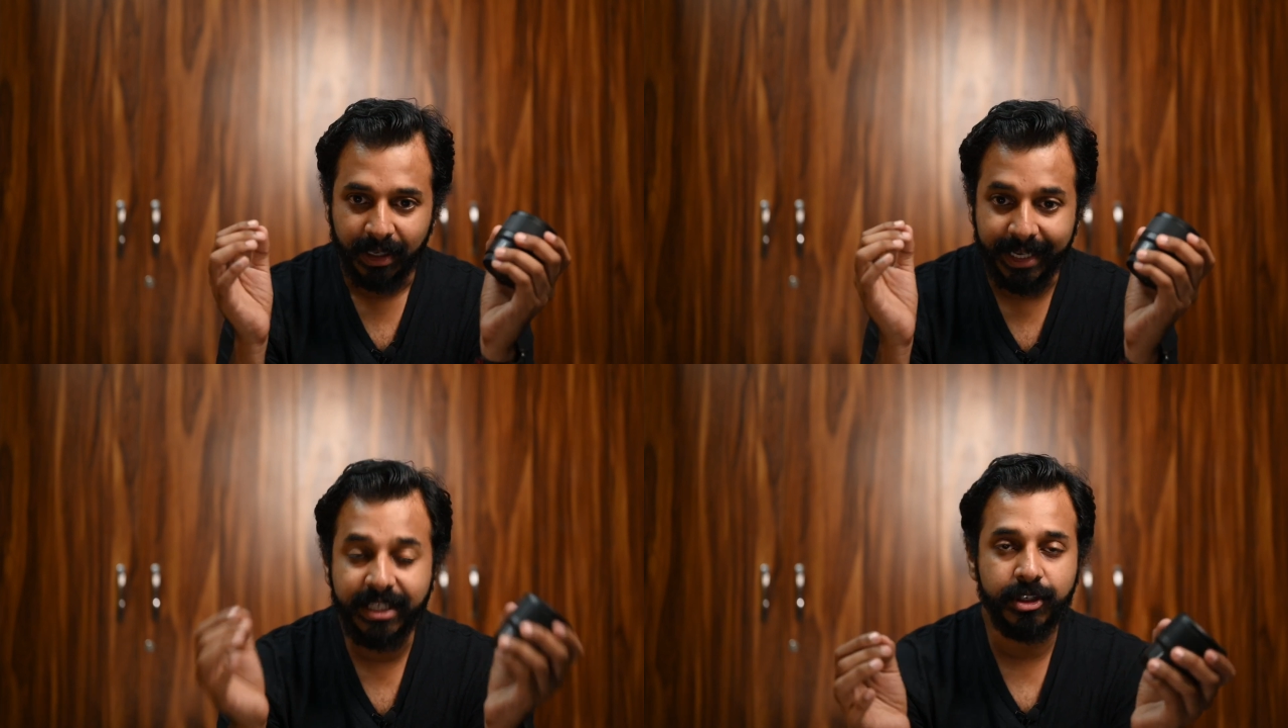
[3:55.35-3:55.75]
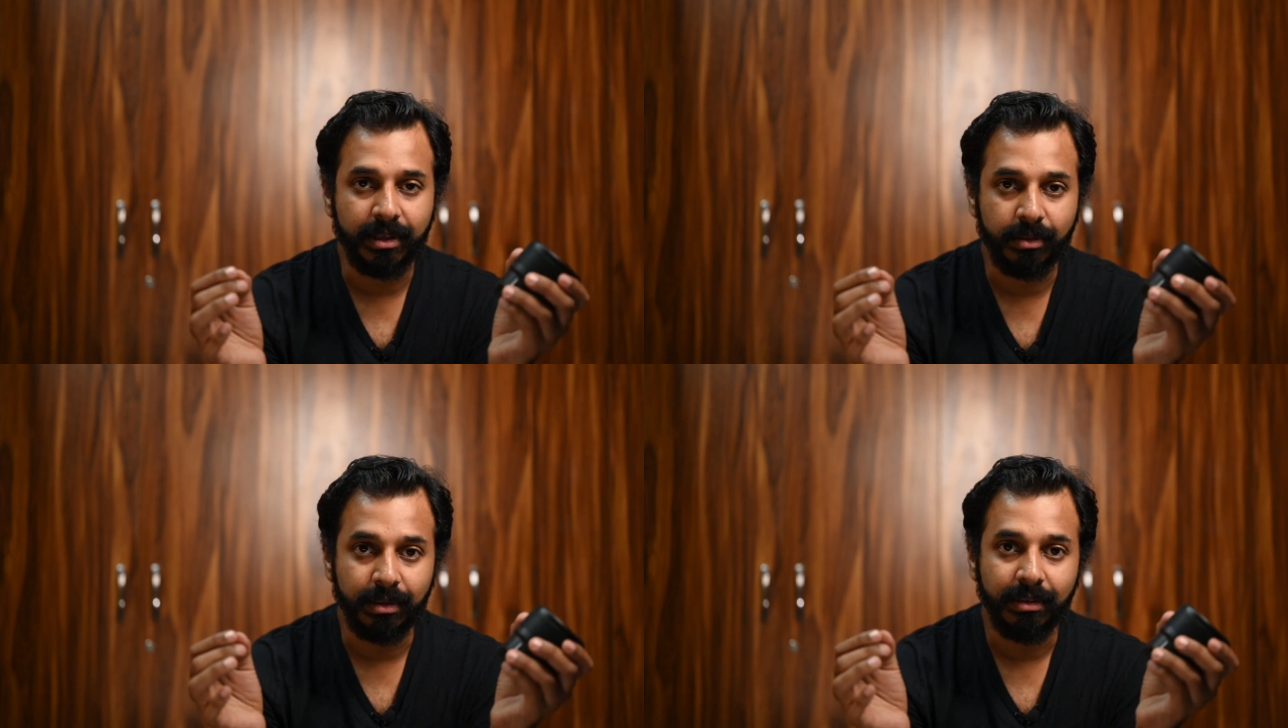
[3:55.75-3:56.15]
in
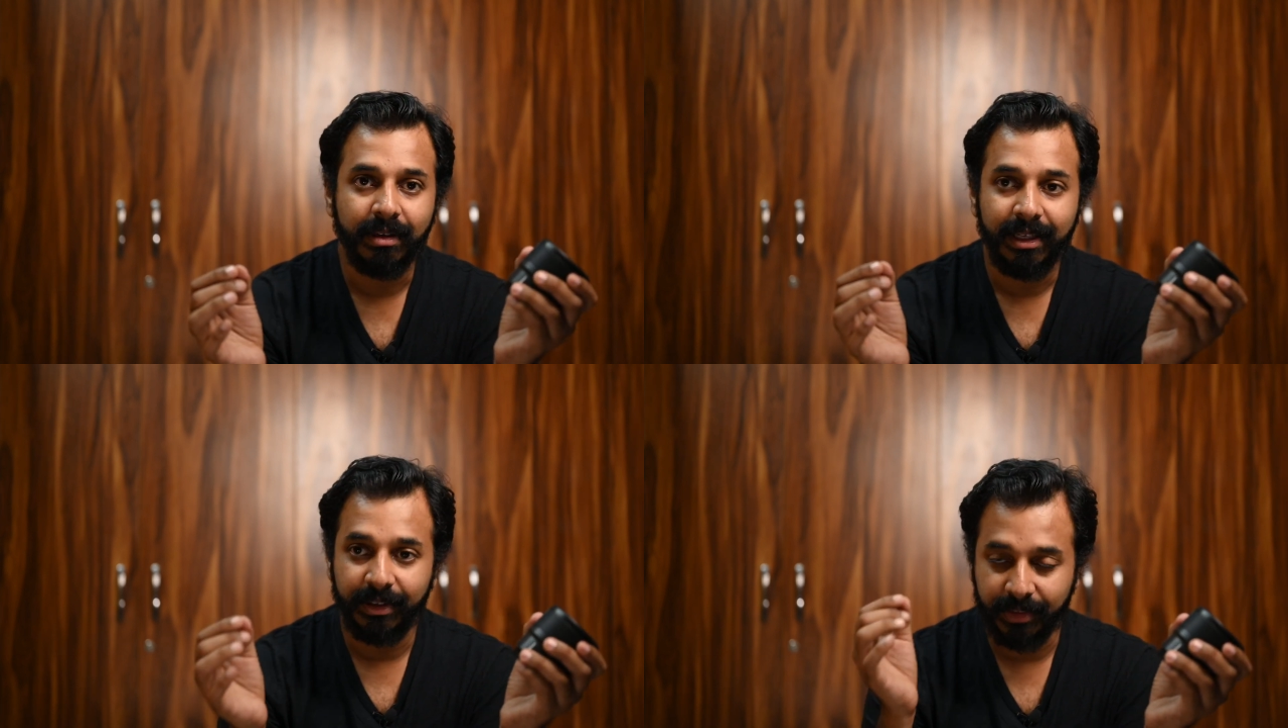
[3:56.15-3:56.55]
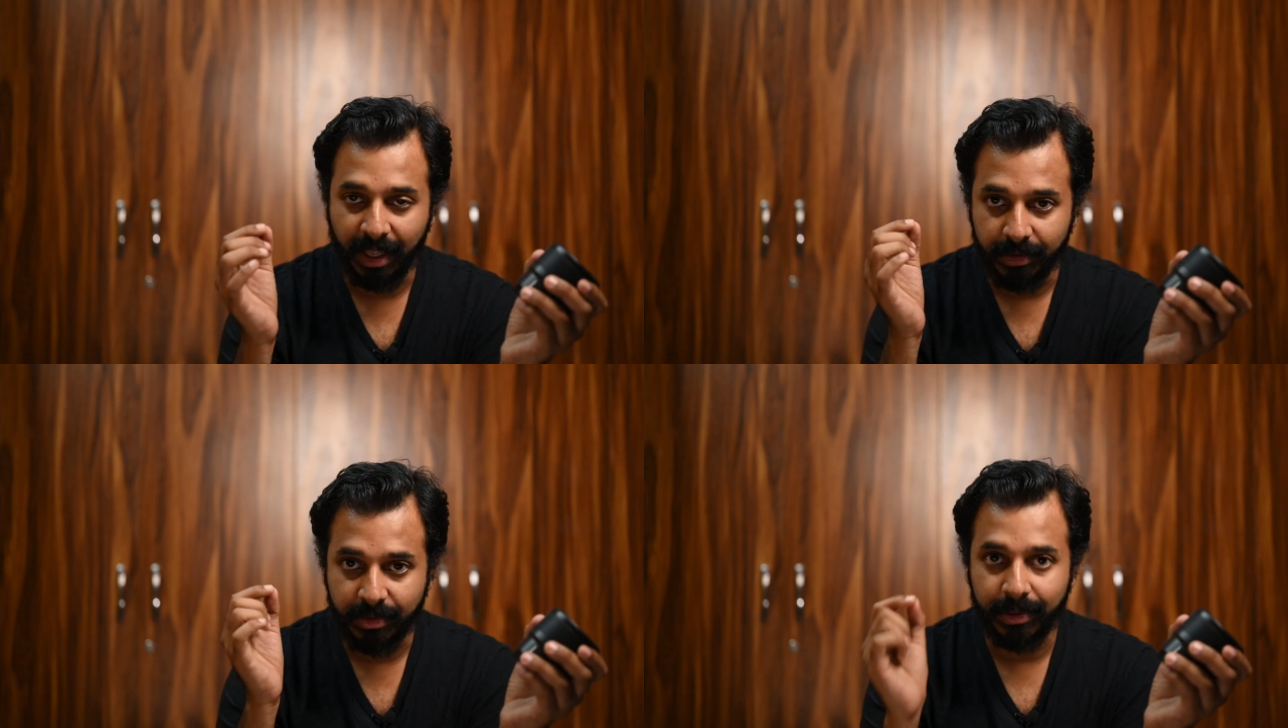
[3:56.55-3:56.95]
general, if
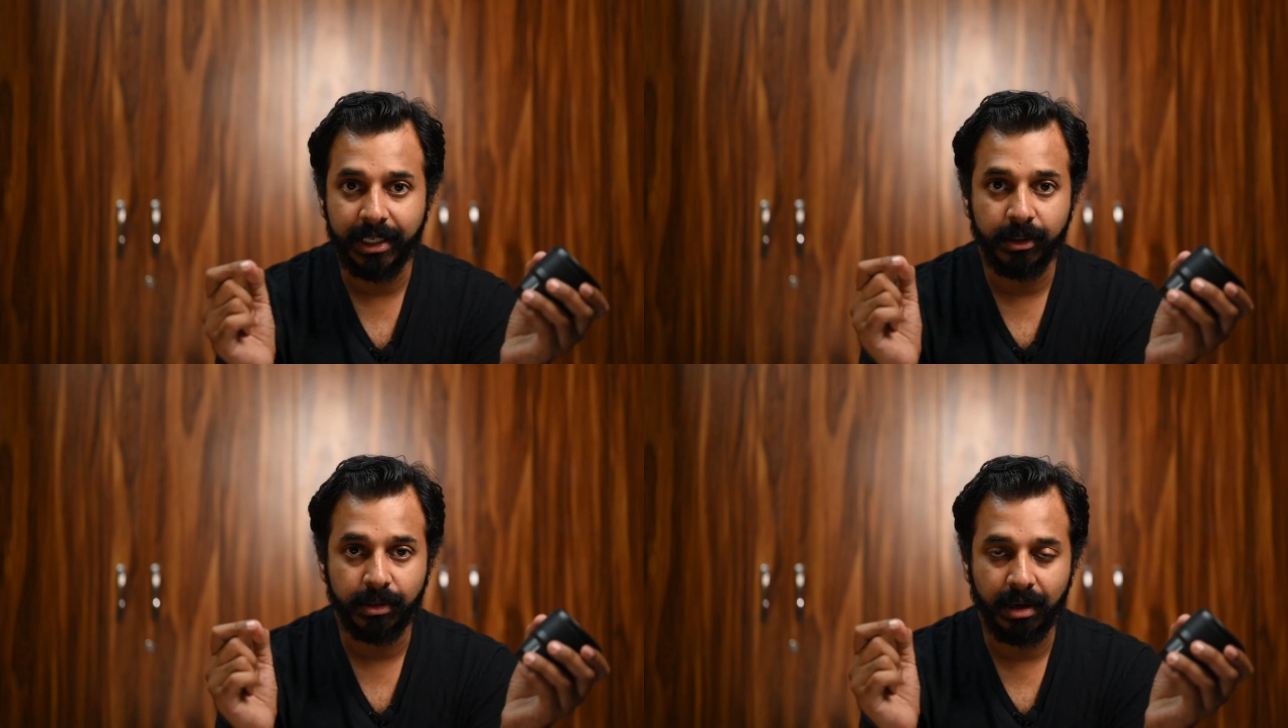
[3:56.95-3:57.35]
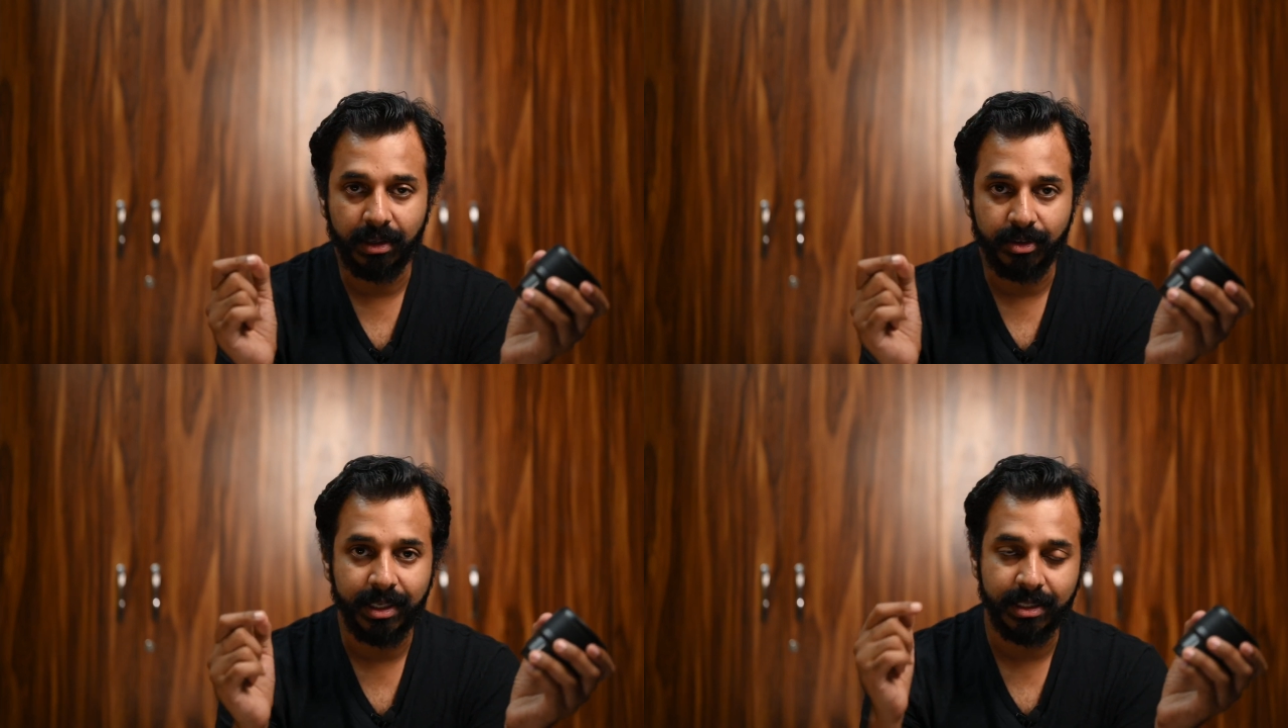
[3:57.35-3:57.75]
there is really good
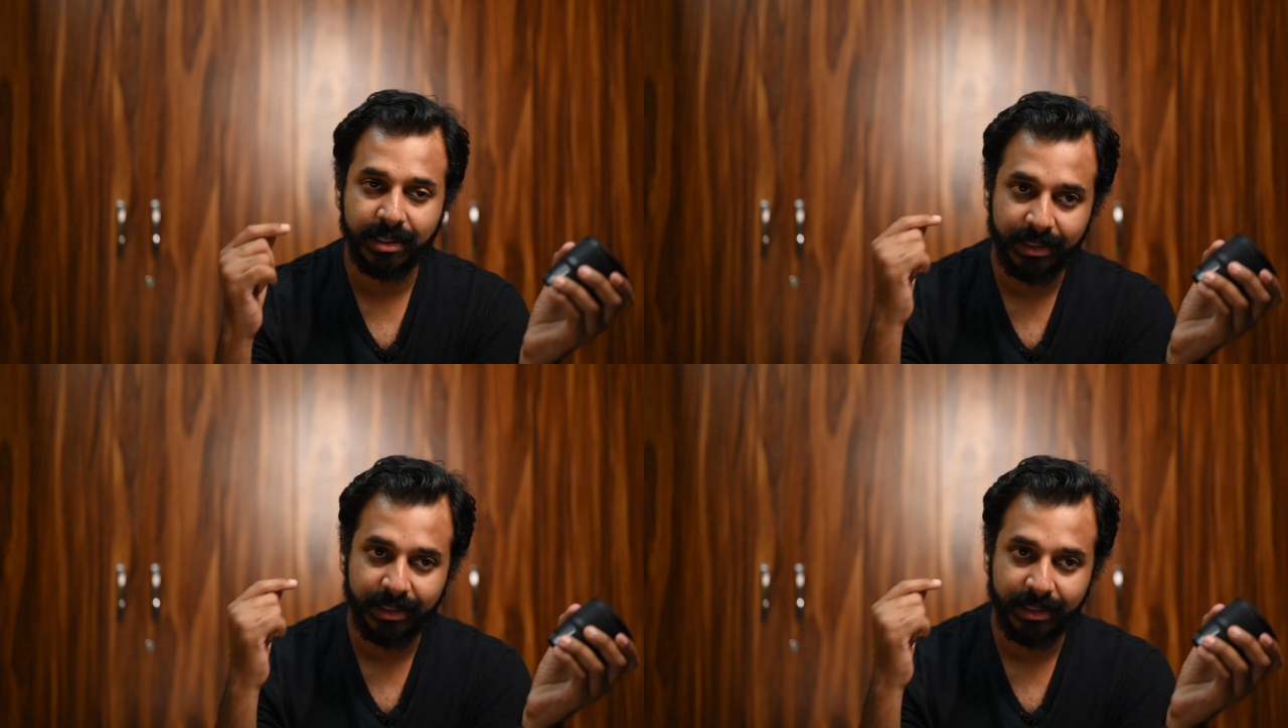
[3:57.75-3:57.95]
contrast,